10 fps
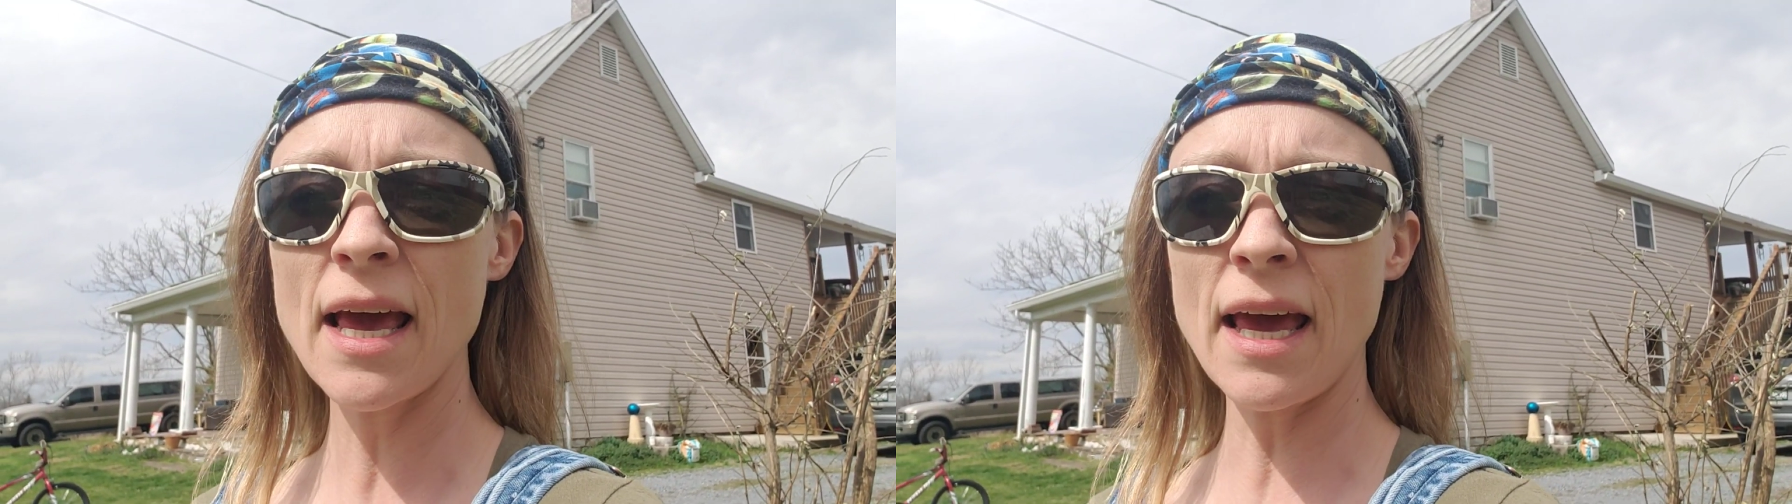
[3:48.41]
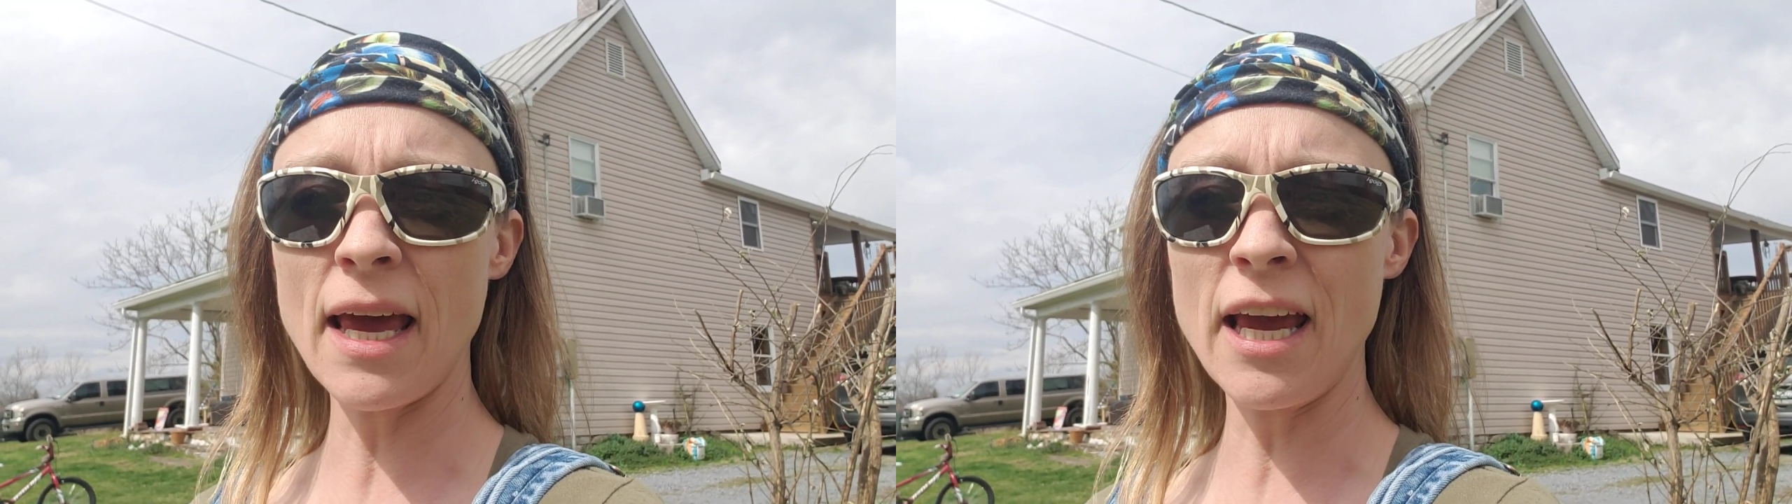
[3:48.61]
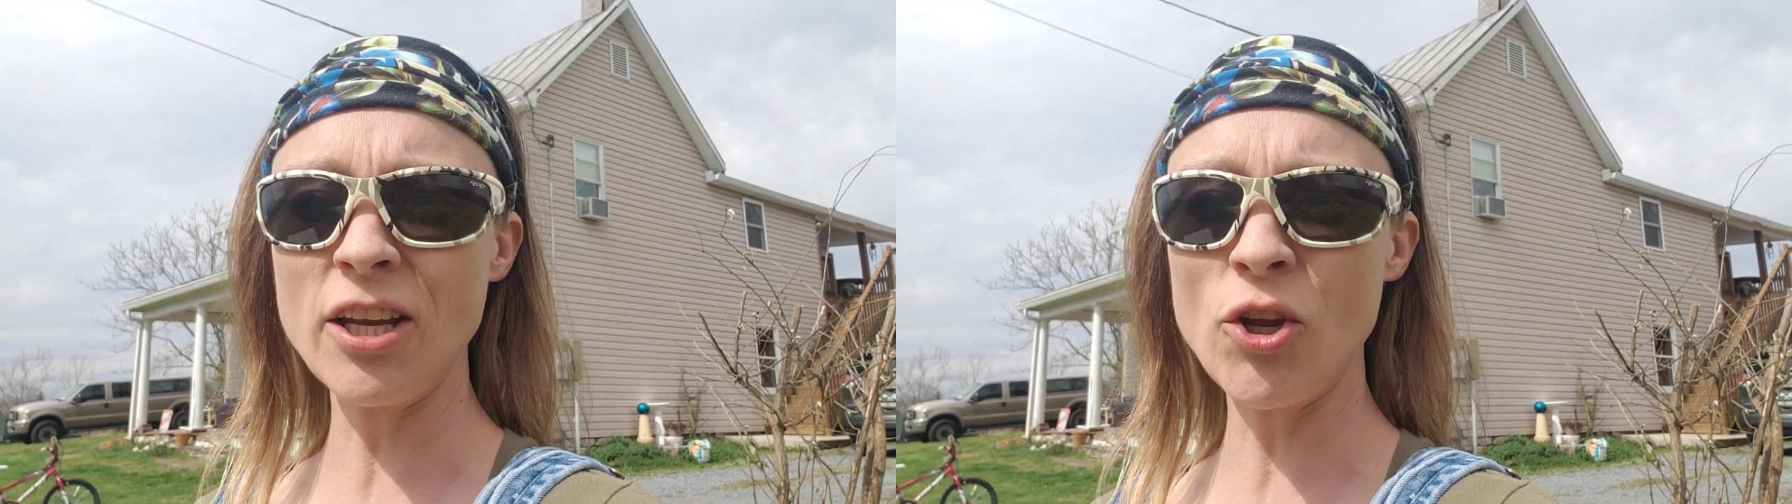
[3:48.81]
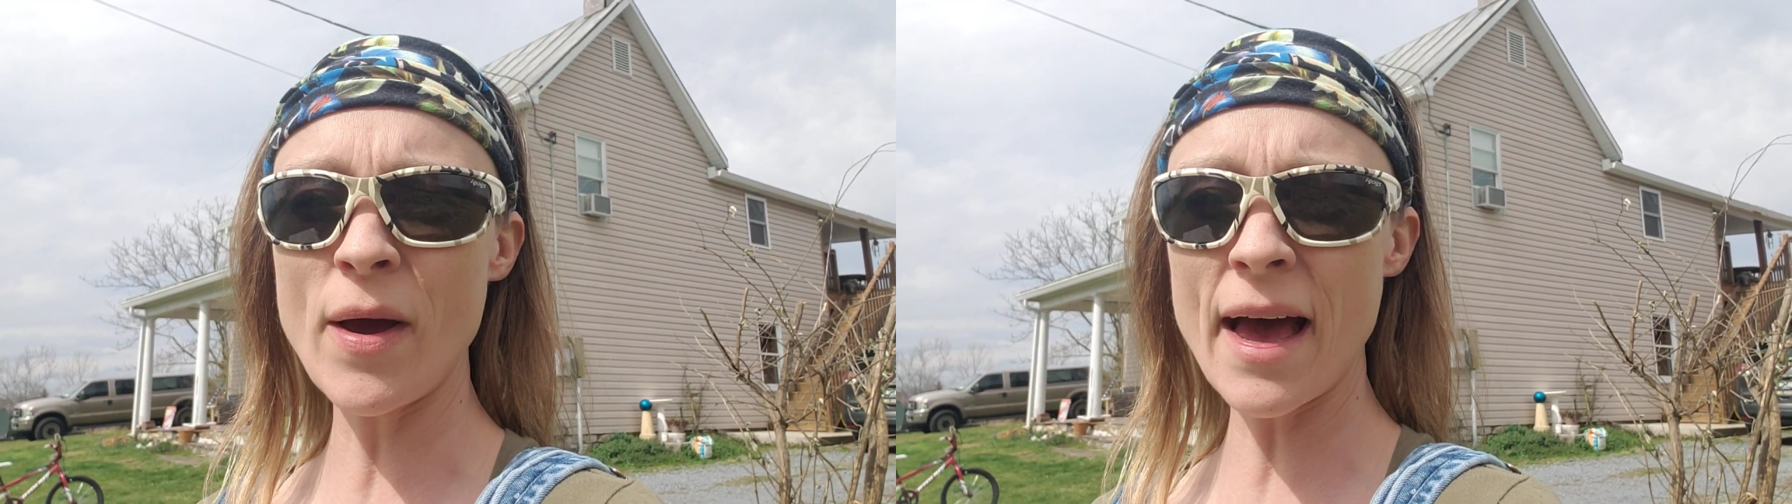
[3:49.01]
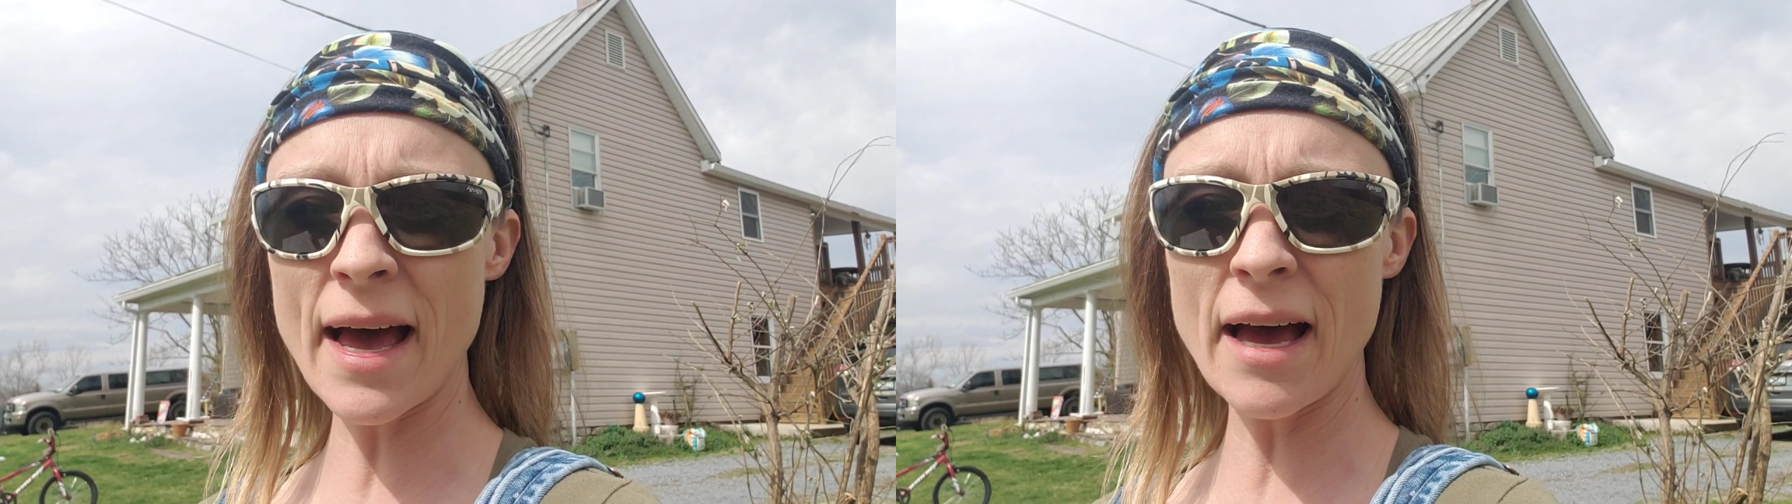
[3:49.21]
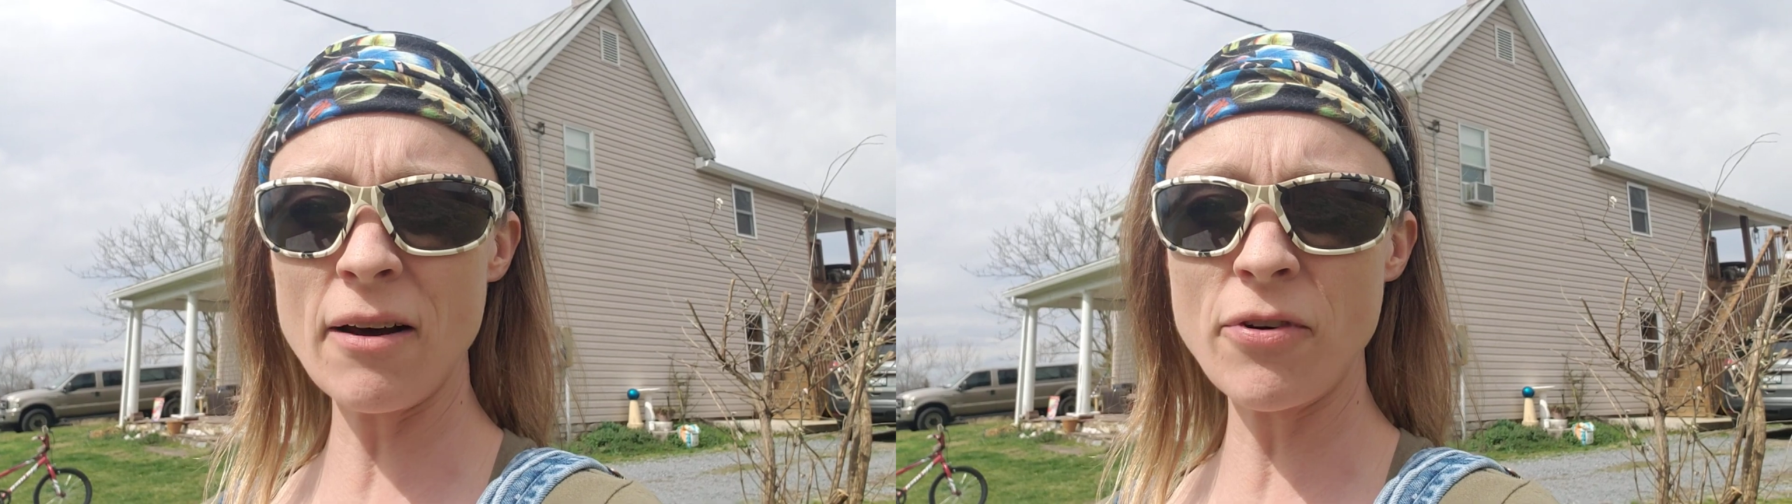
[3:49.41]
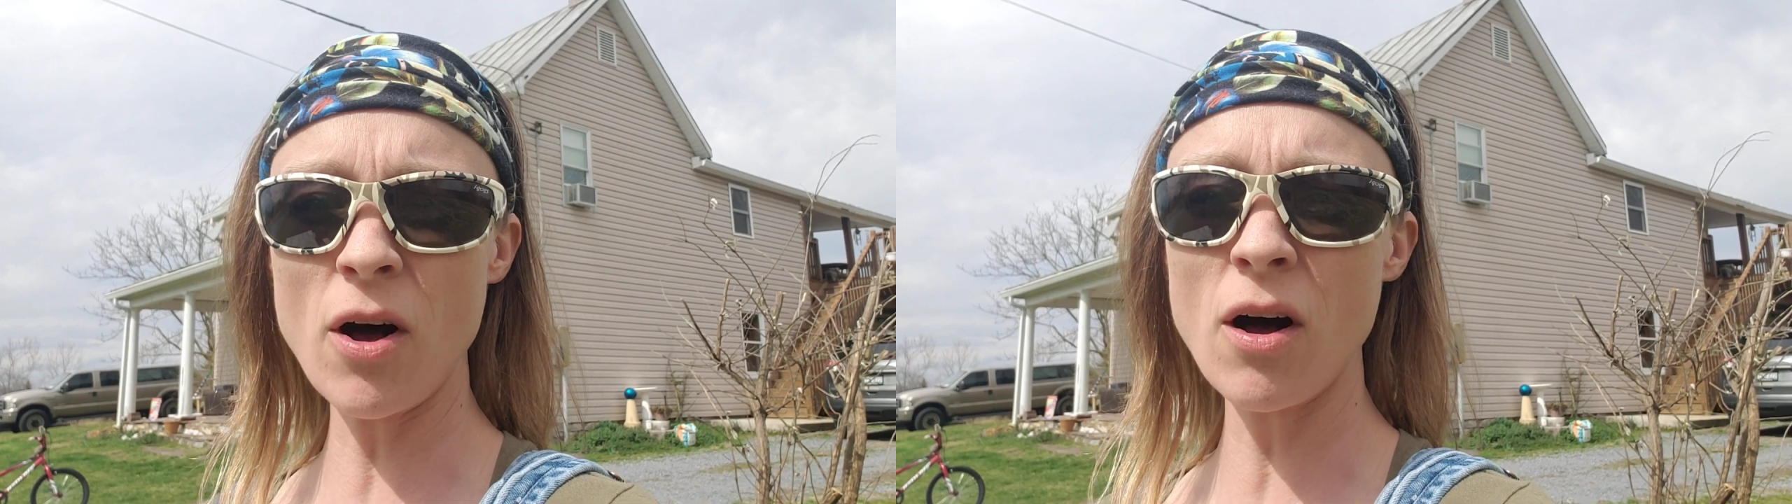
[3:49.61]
and you have